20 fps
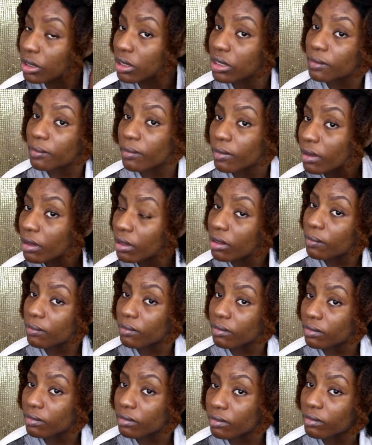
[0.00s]
see me
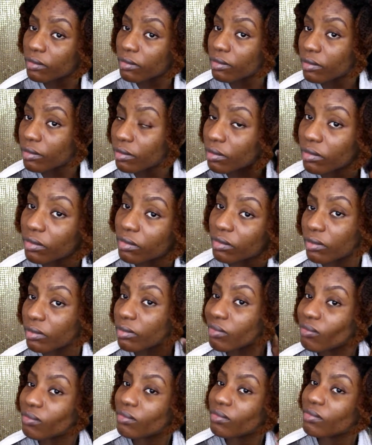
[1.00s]
shingle
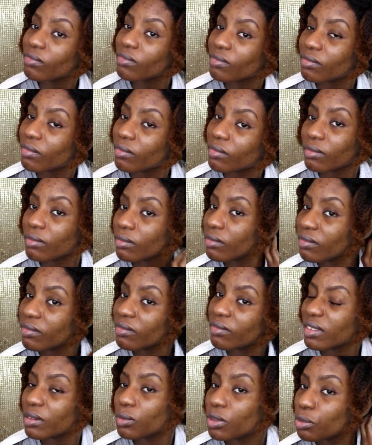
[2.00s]
some
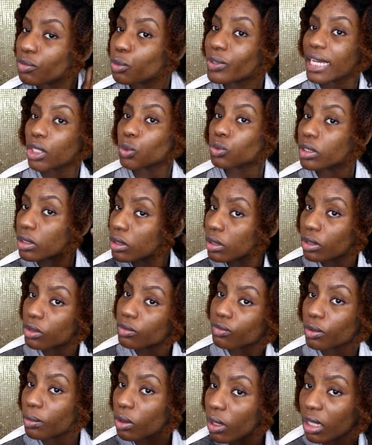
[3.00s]
curls just
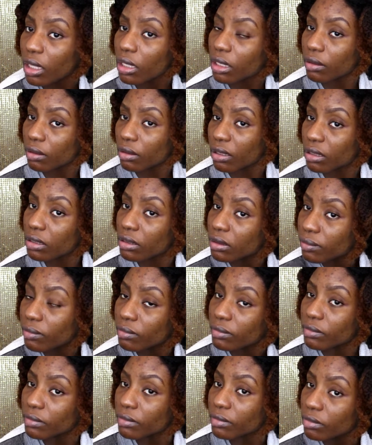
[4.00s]
because
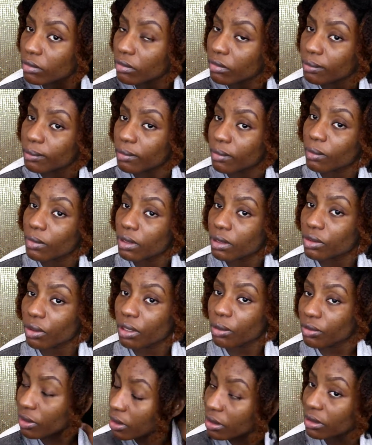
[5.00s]
some curls need help,
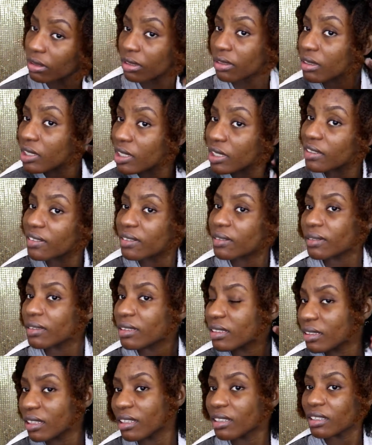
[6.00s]
guys. So you
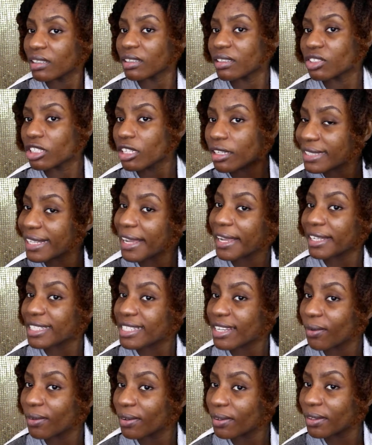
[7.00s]
help them.
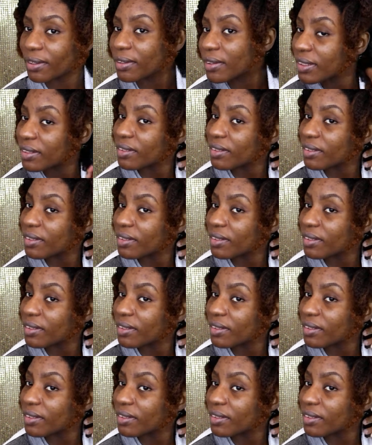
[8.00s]
So at the